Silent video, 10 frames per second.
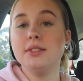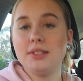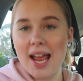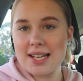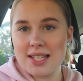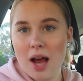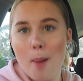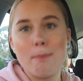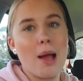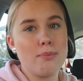Next
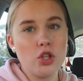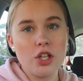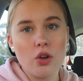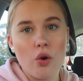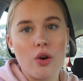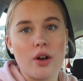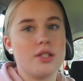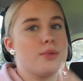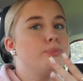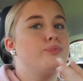up, my beauty
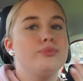course.